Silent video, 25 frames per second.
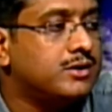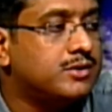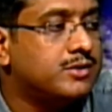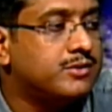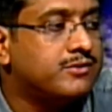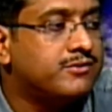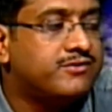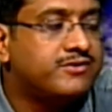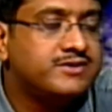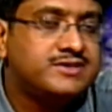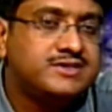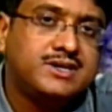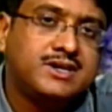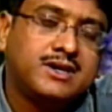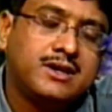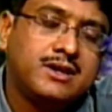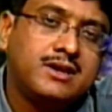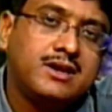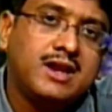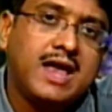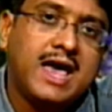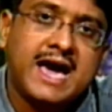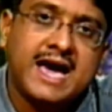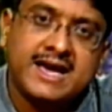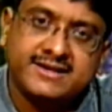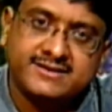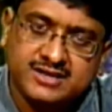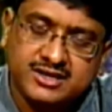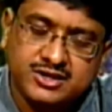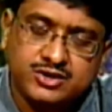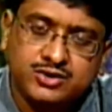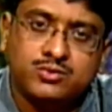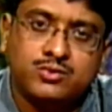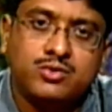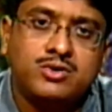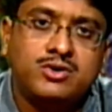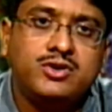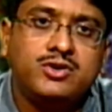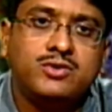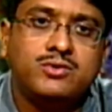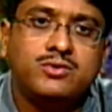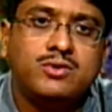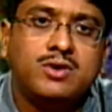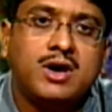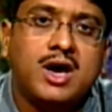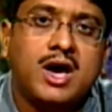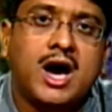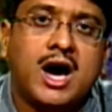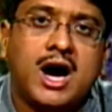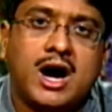Physical, as I told you,
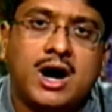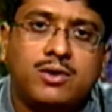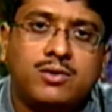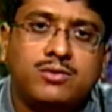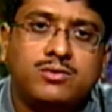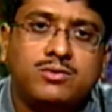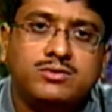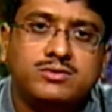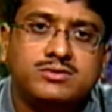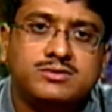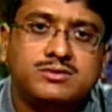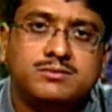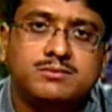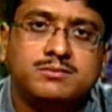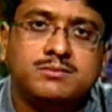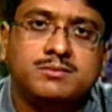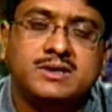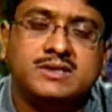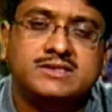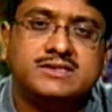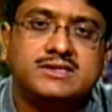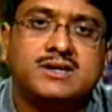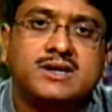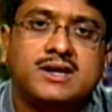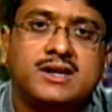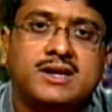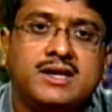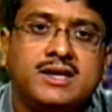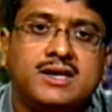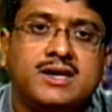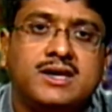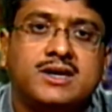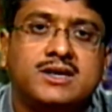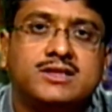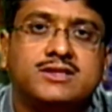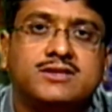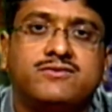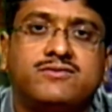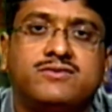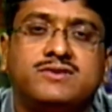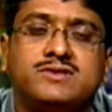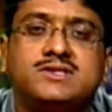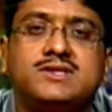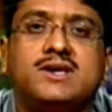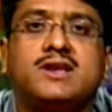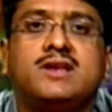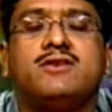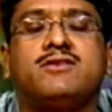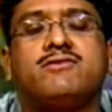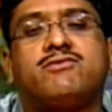how basically the
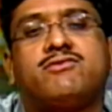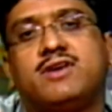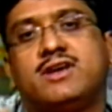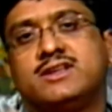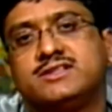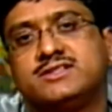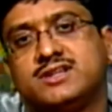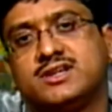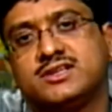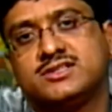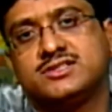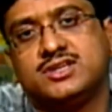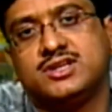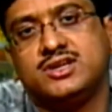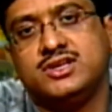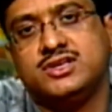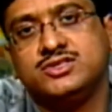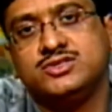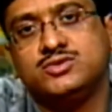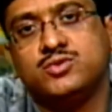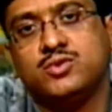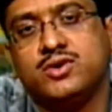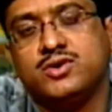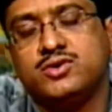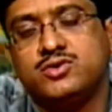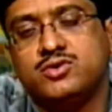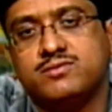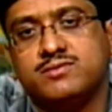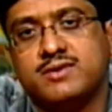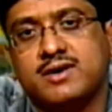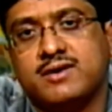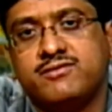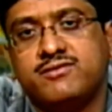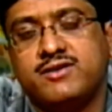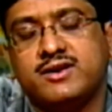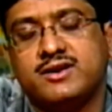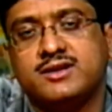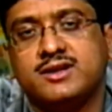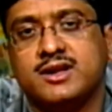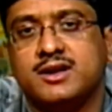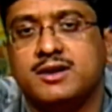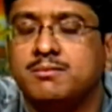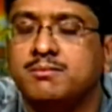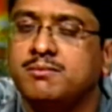physical infrastructure is going to be affected.